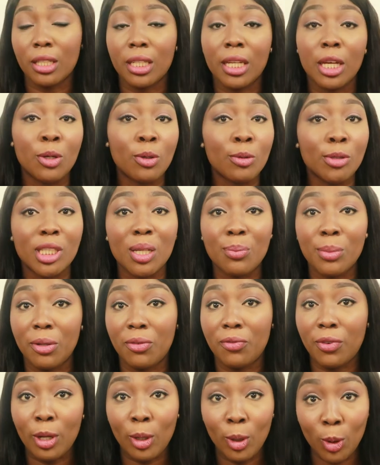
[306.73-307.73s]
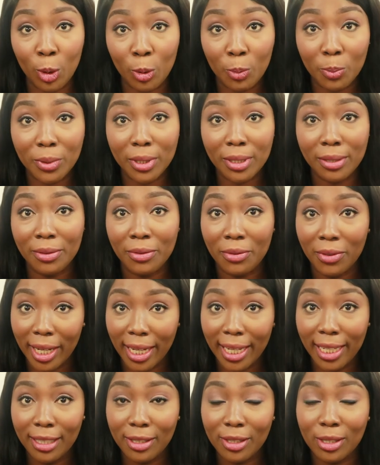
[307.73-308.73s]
It can also mean verlobt, right?